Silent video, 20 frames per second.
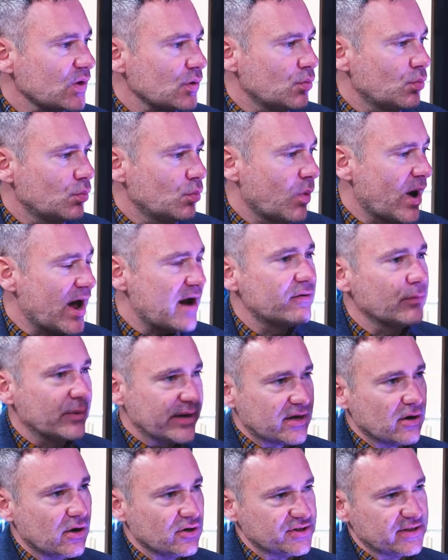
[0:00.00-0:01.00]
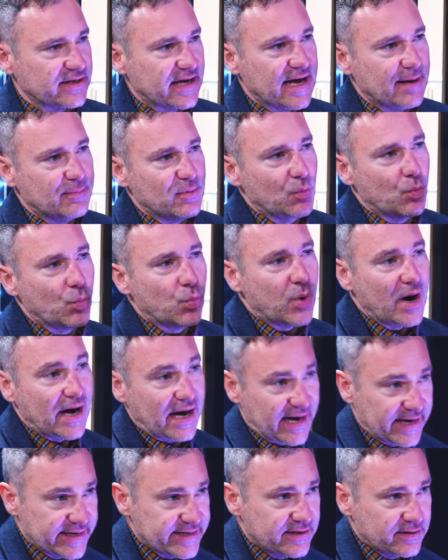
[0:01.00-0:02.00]
where are we causing harm and
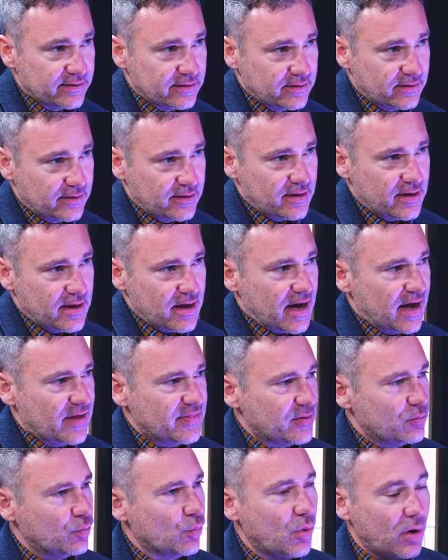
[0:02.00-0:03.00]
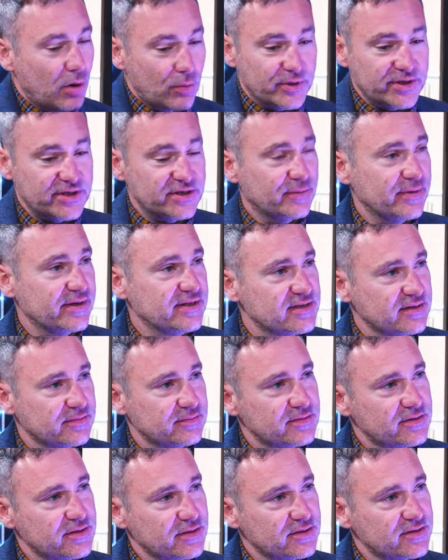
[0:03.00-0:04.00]
why, and then what are we doing
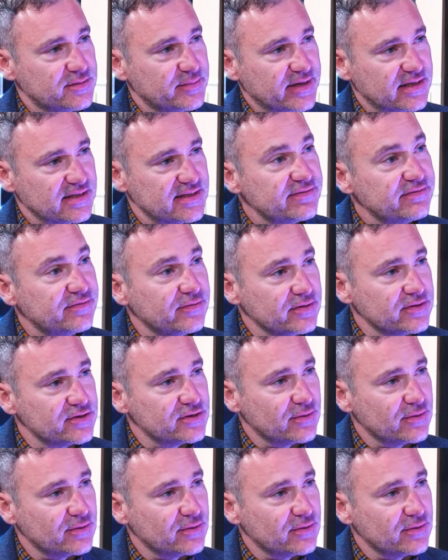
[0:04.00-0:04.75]
to make a difference. So